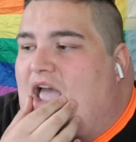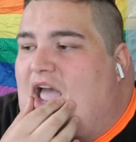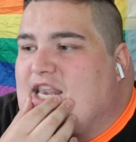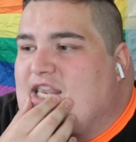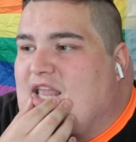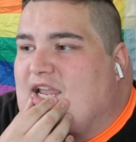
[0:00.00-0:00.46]

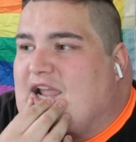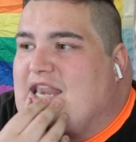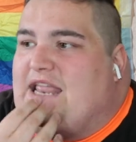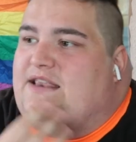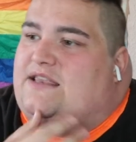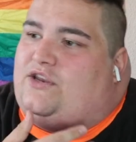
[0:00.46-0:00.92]
And
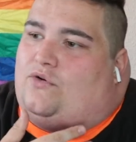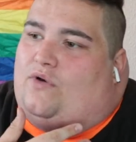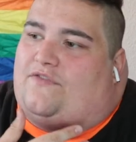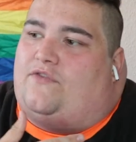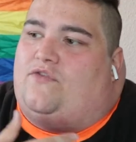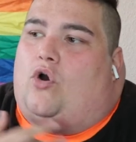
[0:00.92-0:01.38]
then you know,
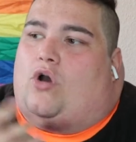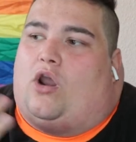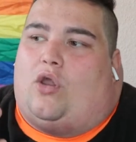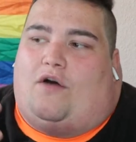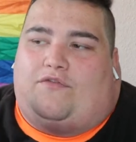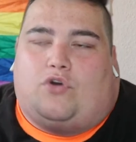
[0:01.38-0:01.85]
if they've not
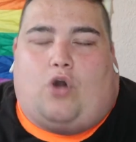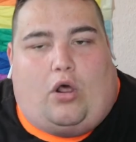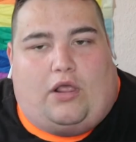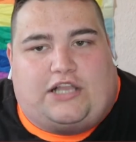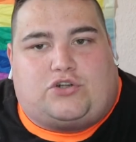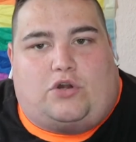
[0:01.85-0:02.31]
got a lot of
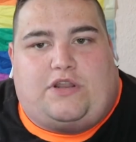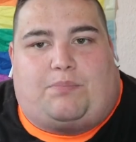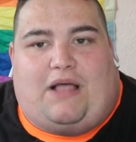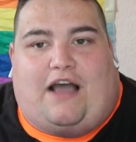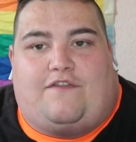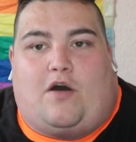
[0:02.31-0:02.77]
knowledge on the
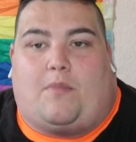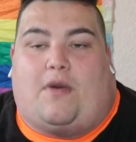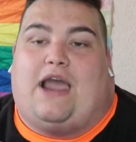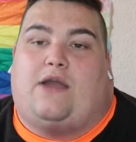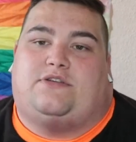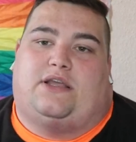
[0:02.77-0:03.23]
platform or
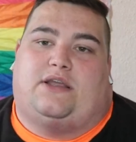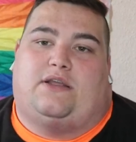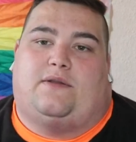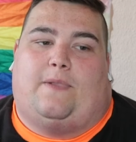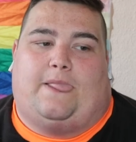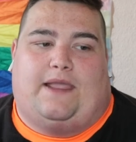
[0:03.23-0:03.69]
how
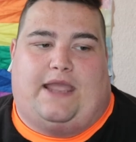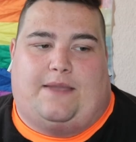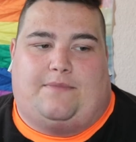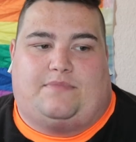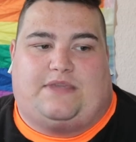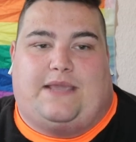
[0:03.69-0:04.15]
to
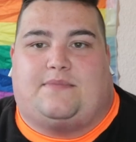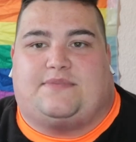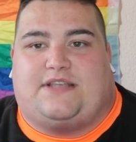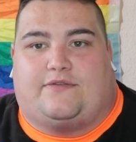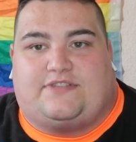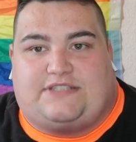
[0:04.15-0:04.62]
keep
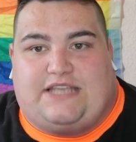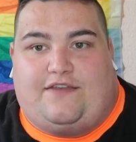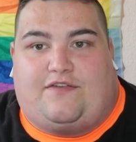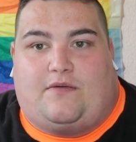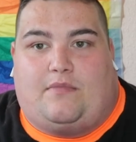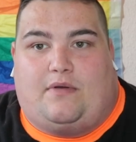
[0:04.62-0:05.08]
themselves
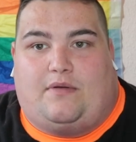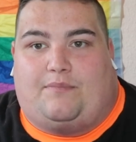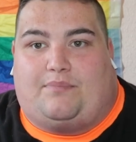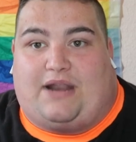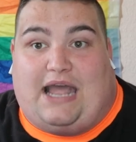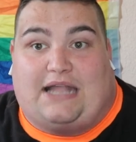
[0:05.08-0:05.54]
safe from
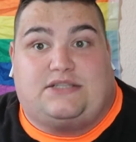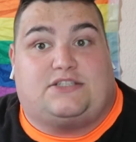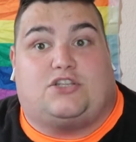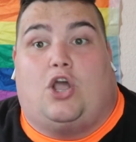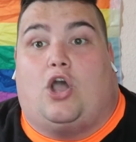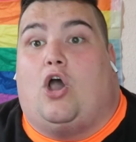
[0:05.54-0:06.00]

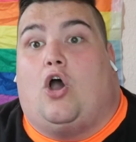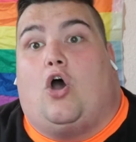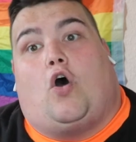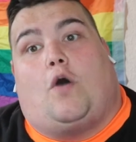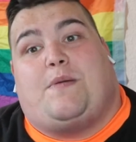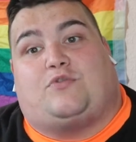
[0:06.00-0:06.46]
brands
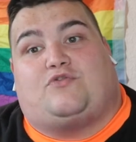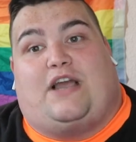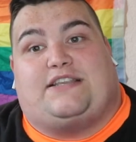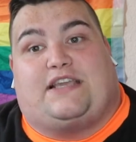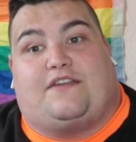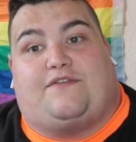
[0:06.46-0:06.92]
or people
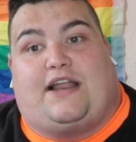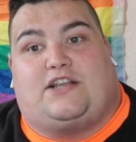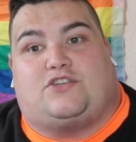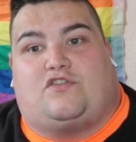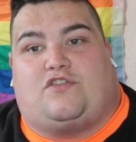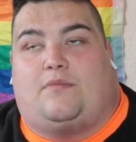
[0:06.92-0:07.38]
trying to take
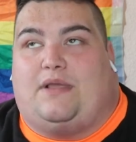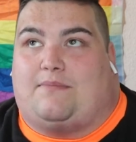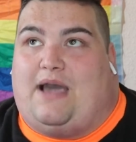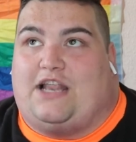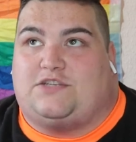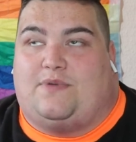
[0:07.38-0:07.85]
advantage of them, like
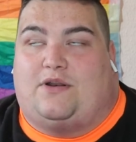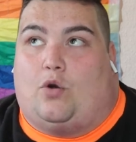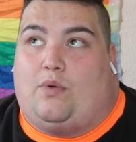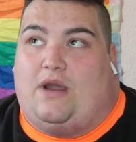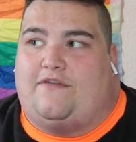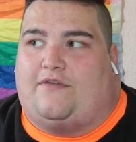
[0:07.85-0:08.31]
management
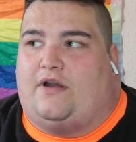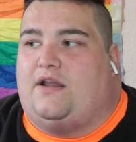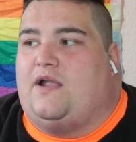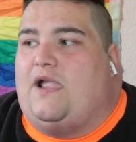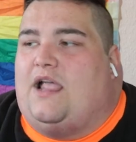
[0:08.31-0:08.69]
or whatever,